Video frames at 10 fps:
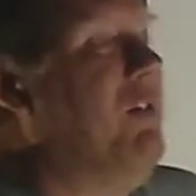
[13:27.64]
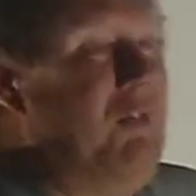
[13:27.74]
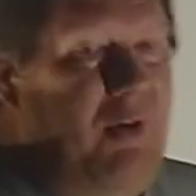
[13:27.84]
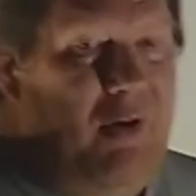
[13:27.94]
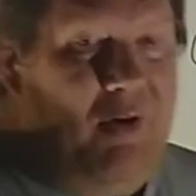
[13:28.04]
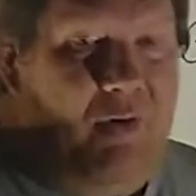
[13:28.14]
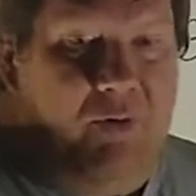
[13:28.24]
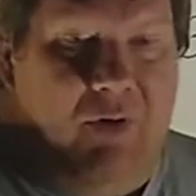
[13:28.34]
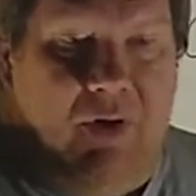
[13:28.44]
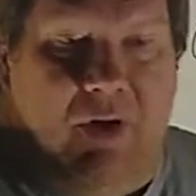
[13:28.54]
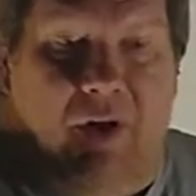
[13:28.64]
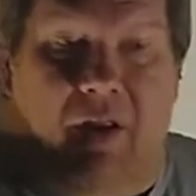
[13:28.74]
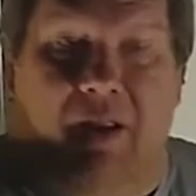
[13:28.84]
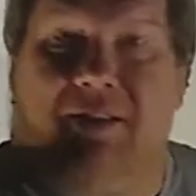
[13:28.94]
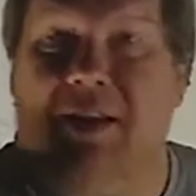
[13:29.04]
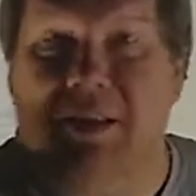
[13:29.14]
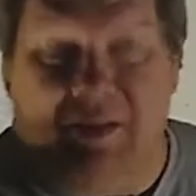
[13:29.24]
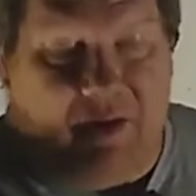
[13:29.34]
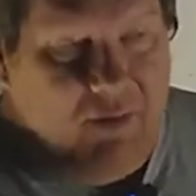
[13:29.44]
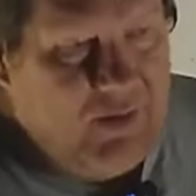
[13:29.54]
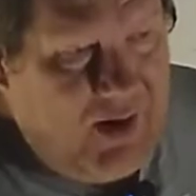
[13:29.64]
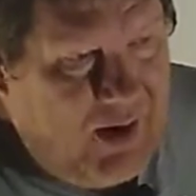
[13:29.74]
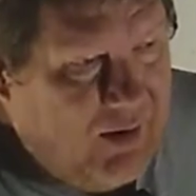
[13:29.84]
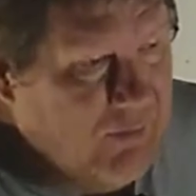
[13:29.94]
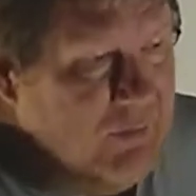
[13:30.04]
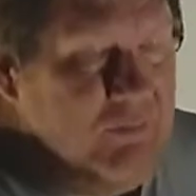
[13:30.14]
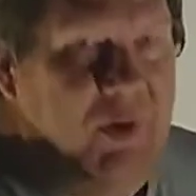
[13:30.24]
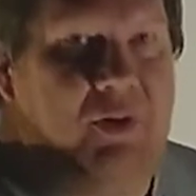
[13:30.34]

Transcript: So it didn't go down